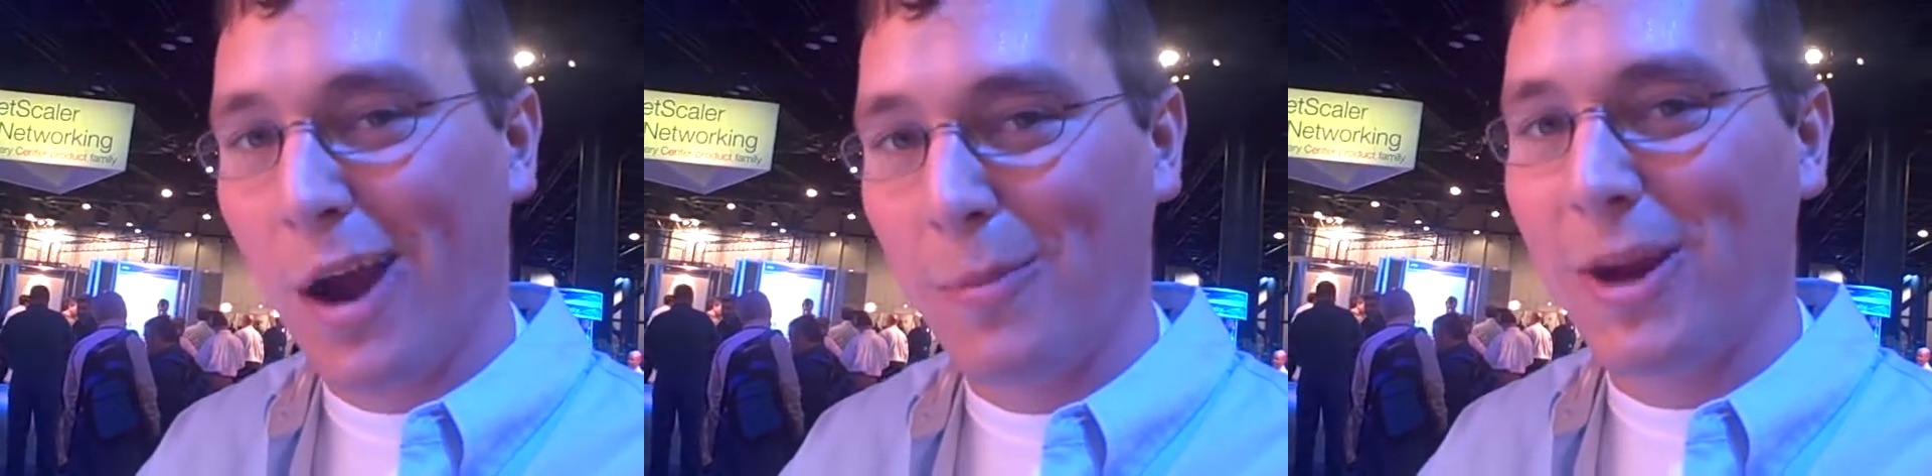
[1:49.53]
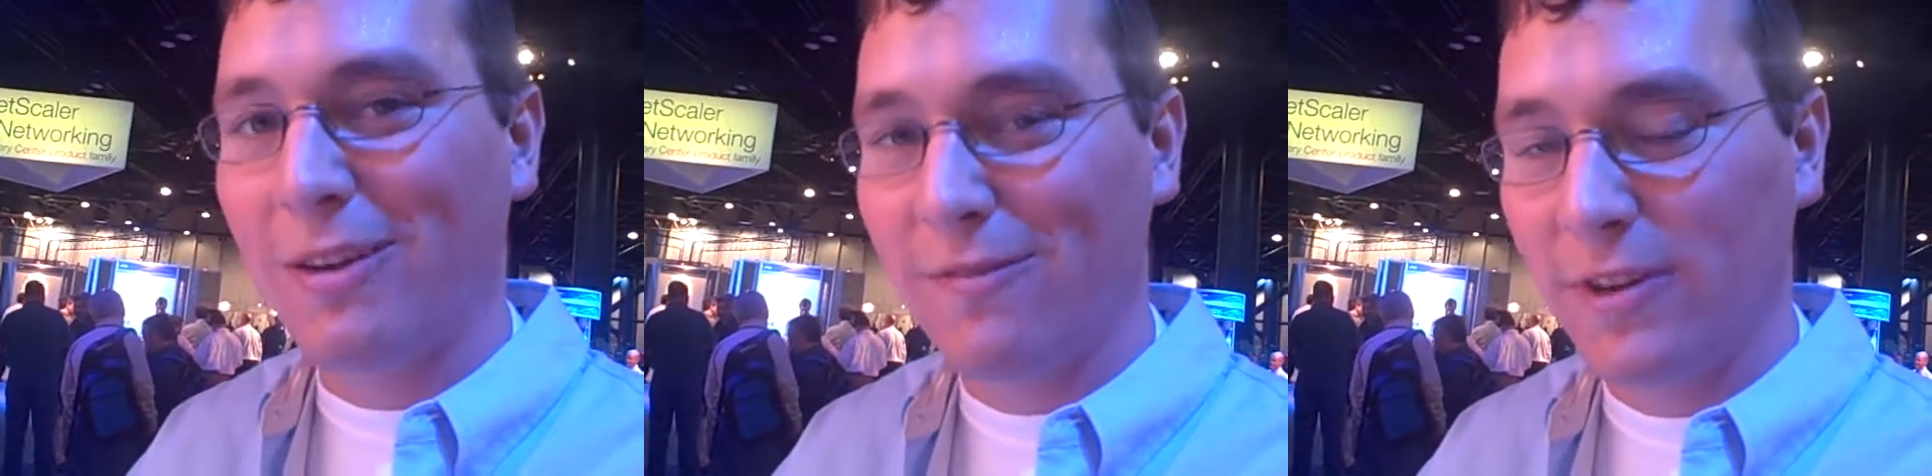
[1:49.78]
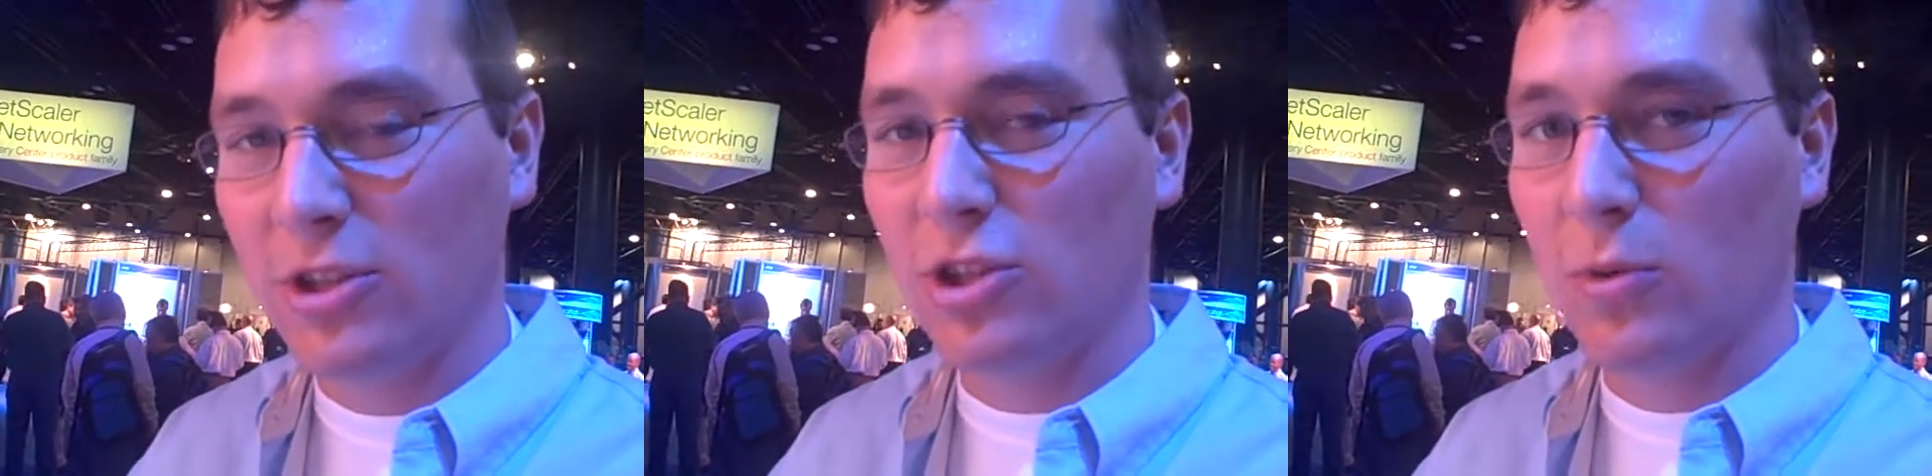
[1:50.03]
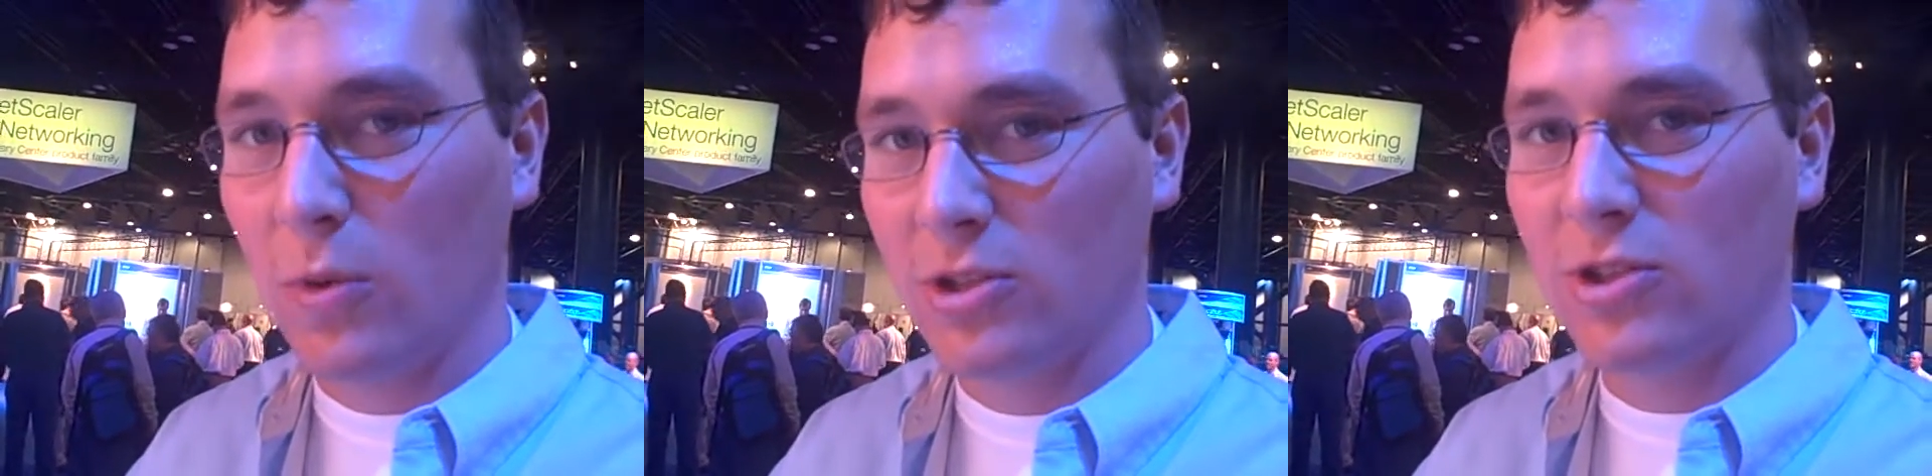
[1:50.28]
our main
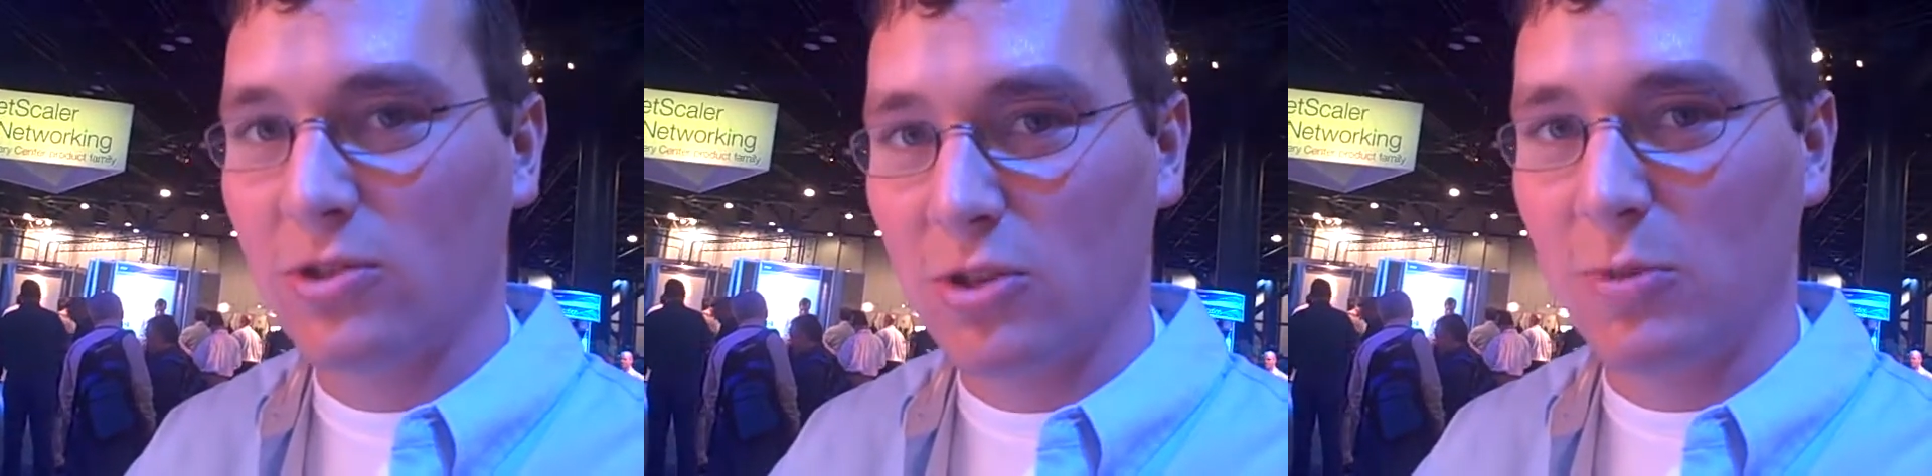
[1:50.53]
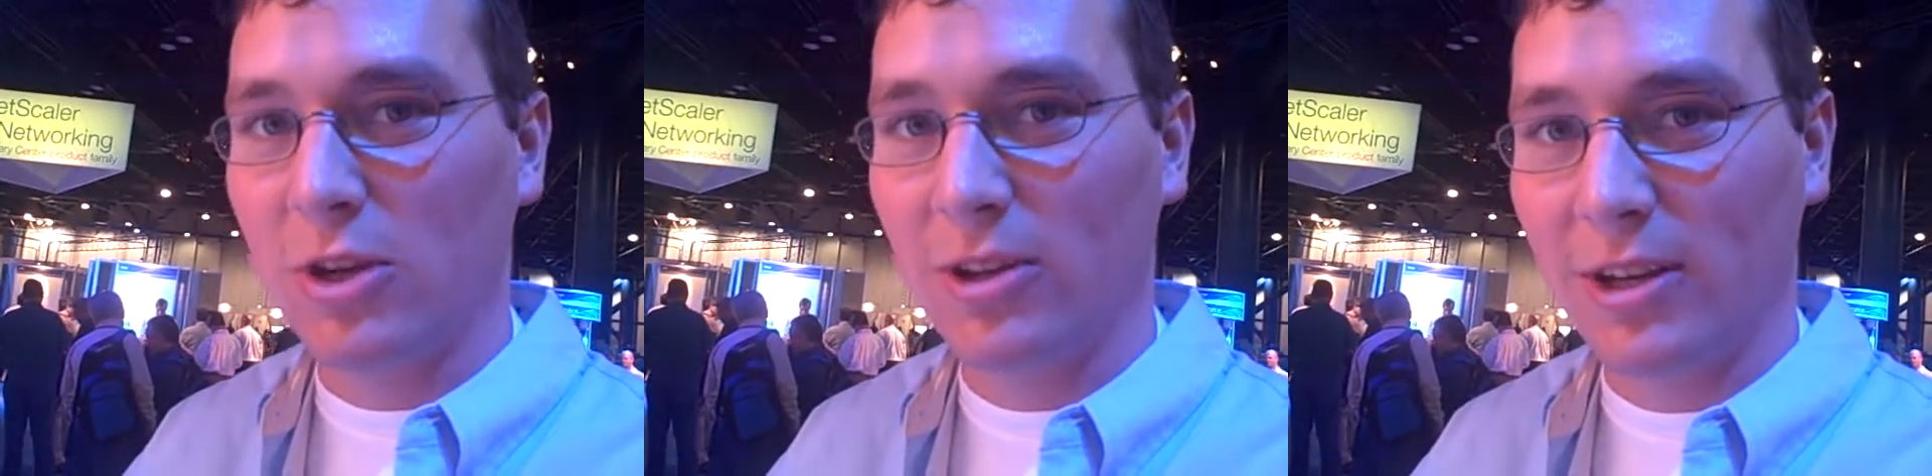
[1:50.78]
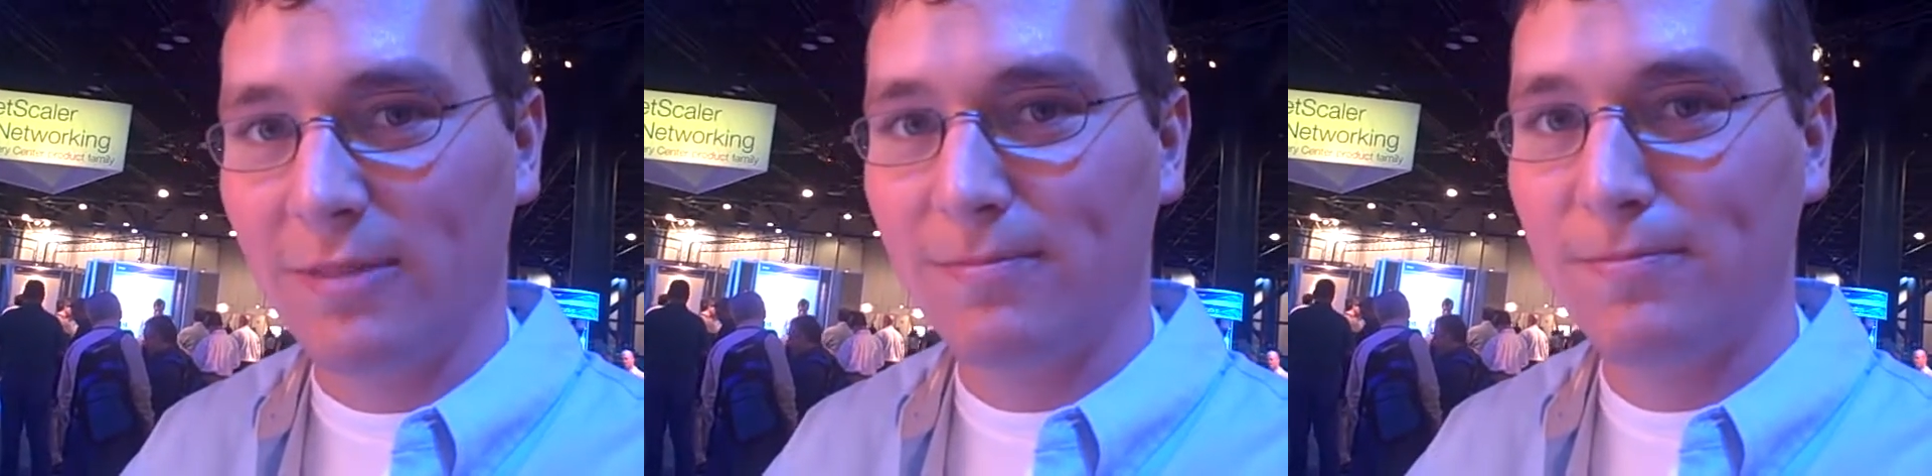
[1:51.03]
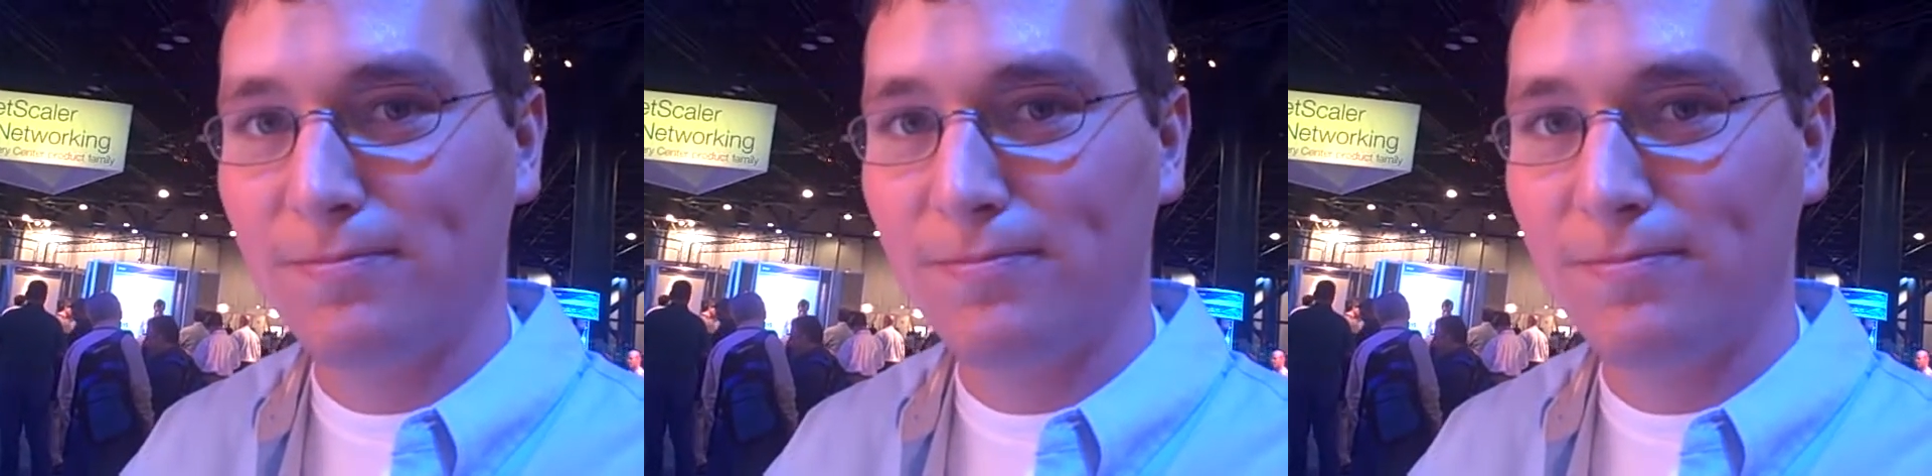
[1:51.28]
feature was usability.